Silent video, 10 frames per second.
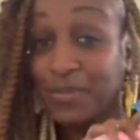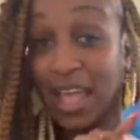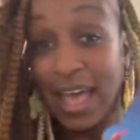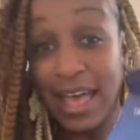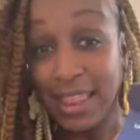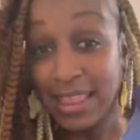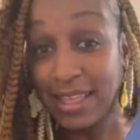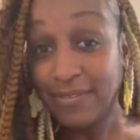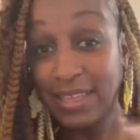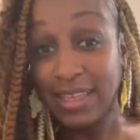I
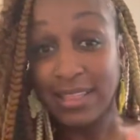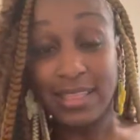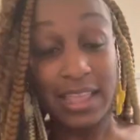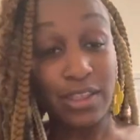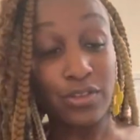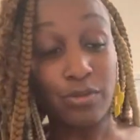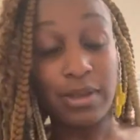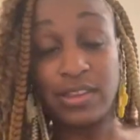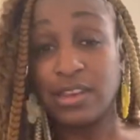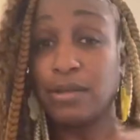love it. Thank you so
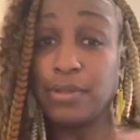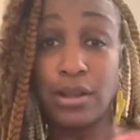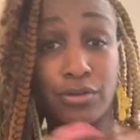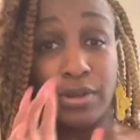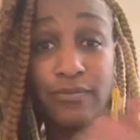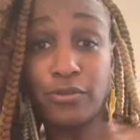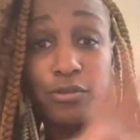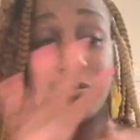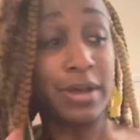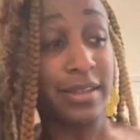much. And I'm not going to throw
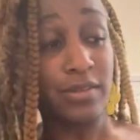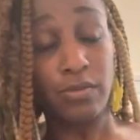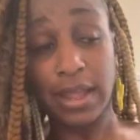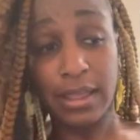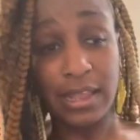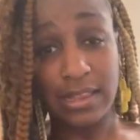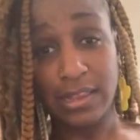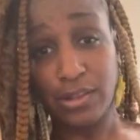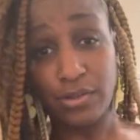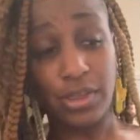the box away because it's
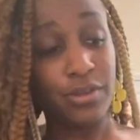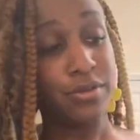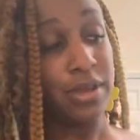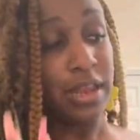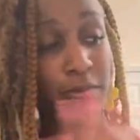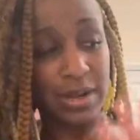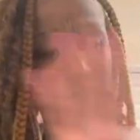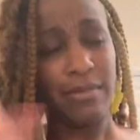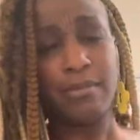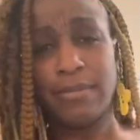so cute. And I want
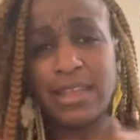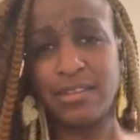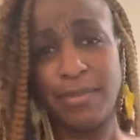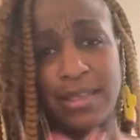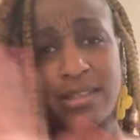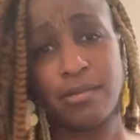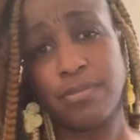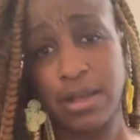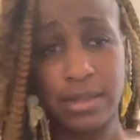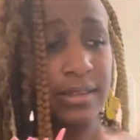to keep my Magicbands in the
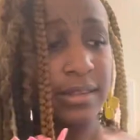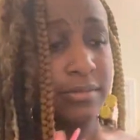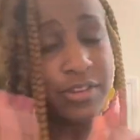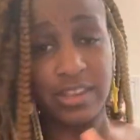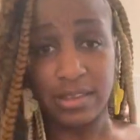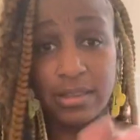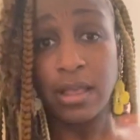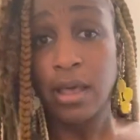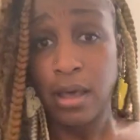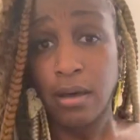box I'm just
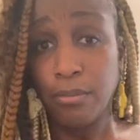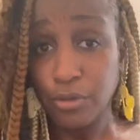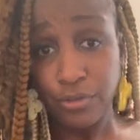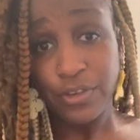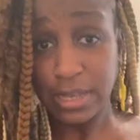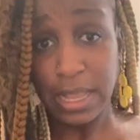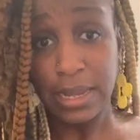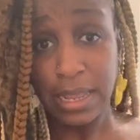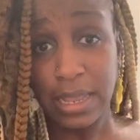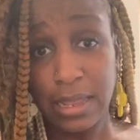bougie like
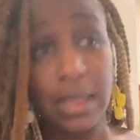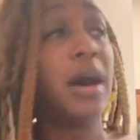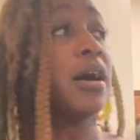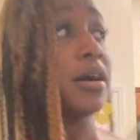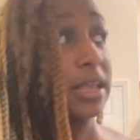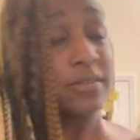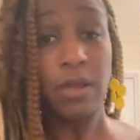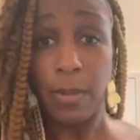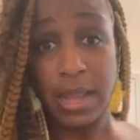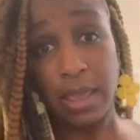that. That's why
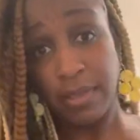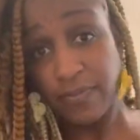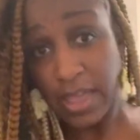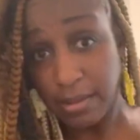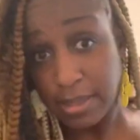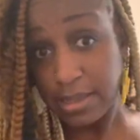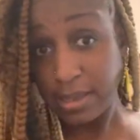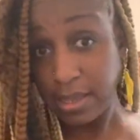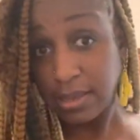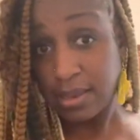my name is Fabulous
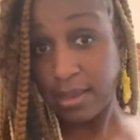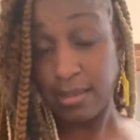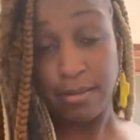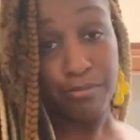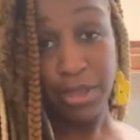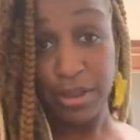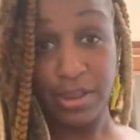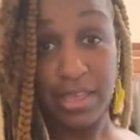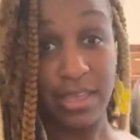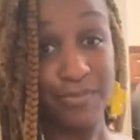TT,
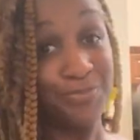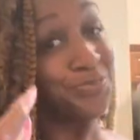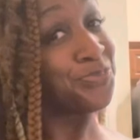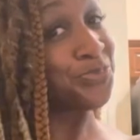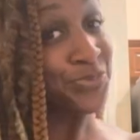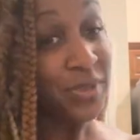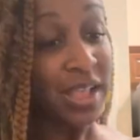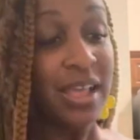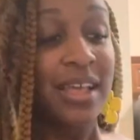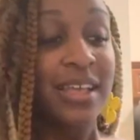period.
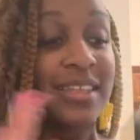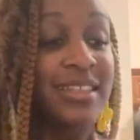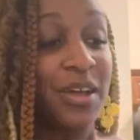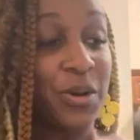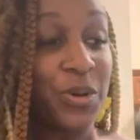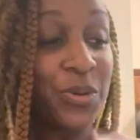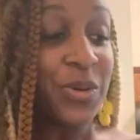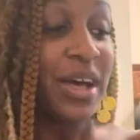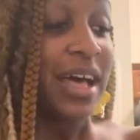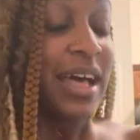So
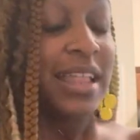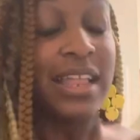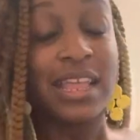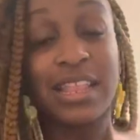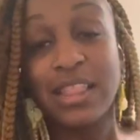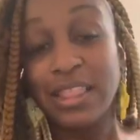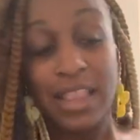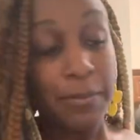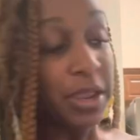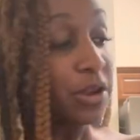
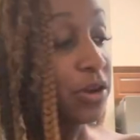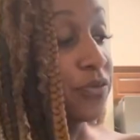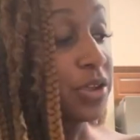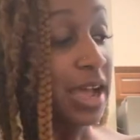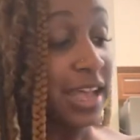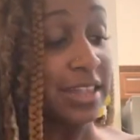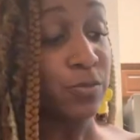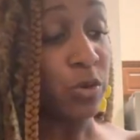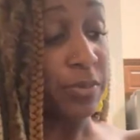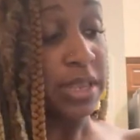let me know if you guys
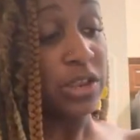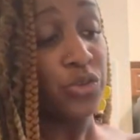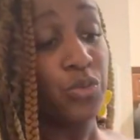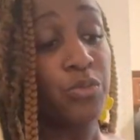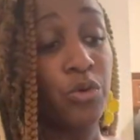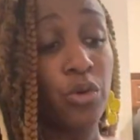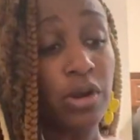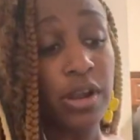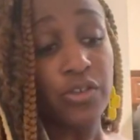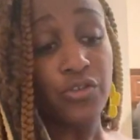want me to do
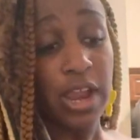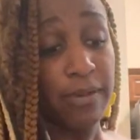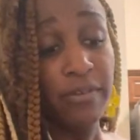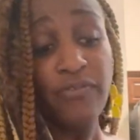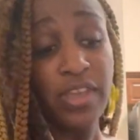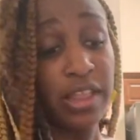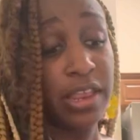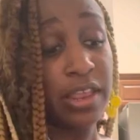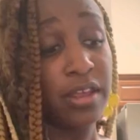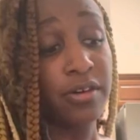more travel
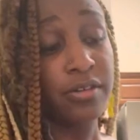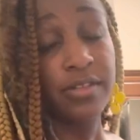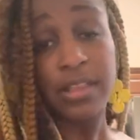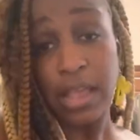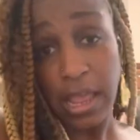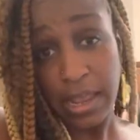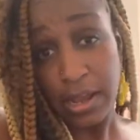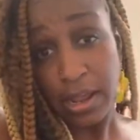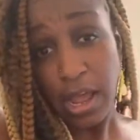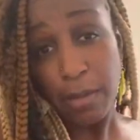videos in the
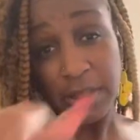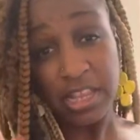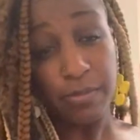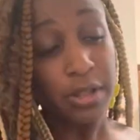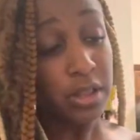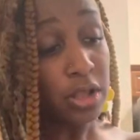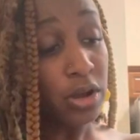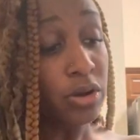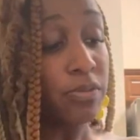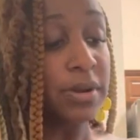comments
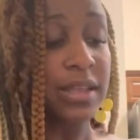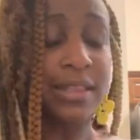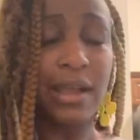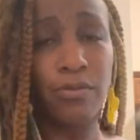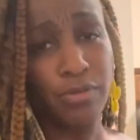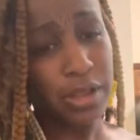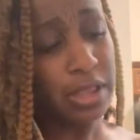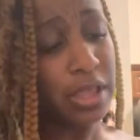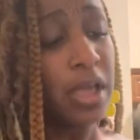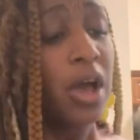below, because I
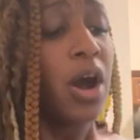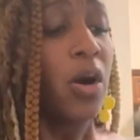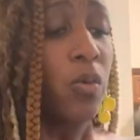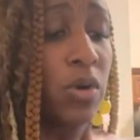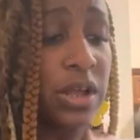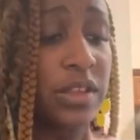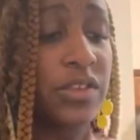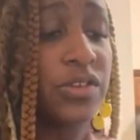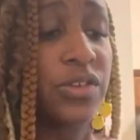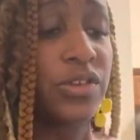really want
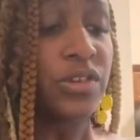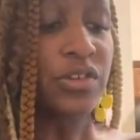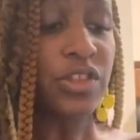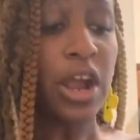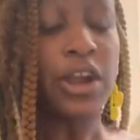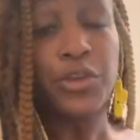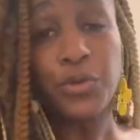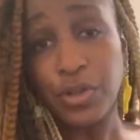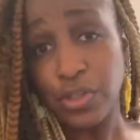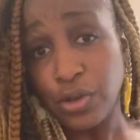to, you know, start
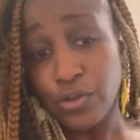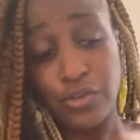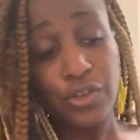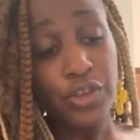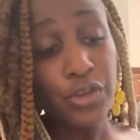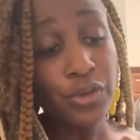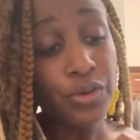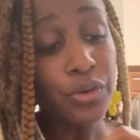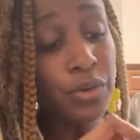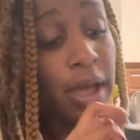doing those
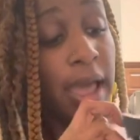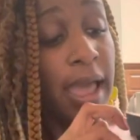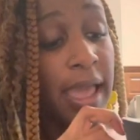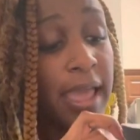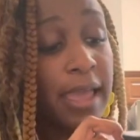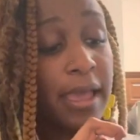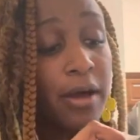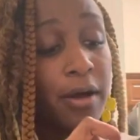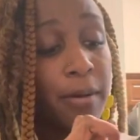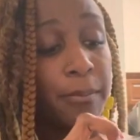too.
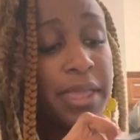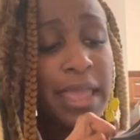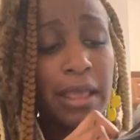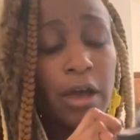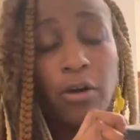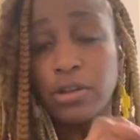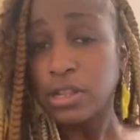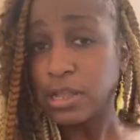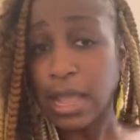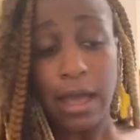And be on the
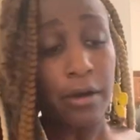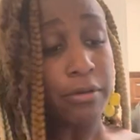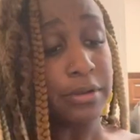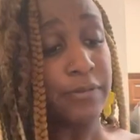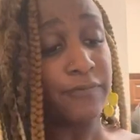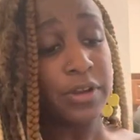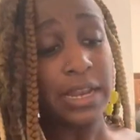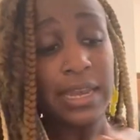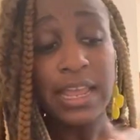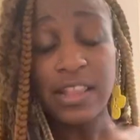lookout for the
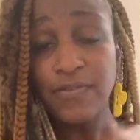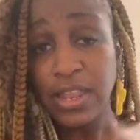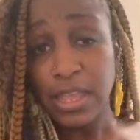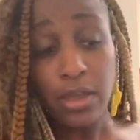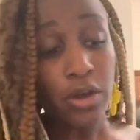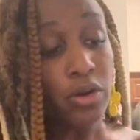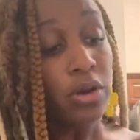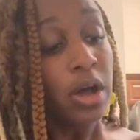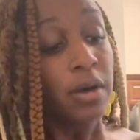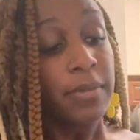next video,
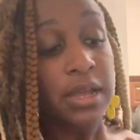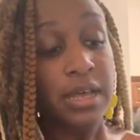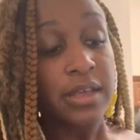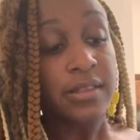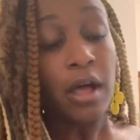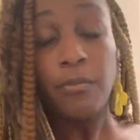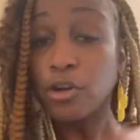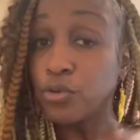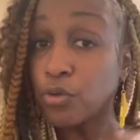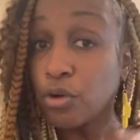because I'm on
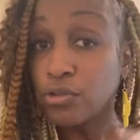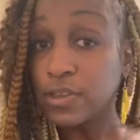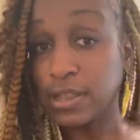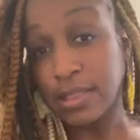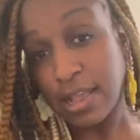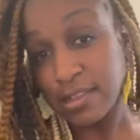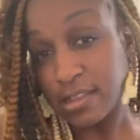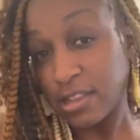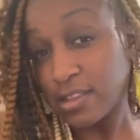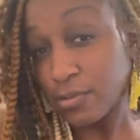the road to 1,000
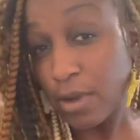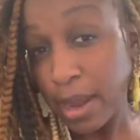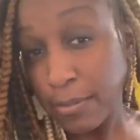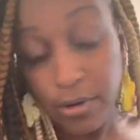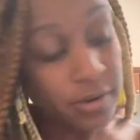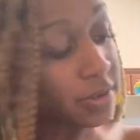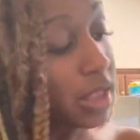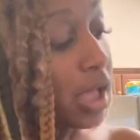subscribers.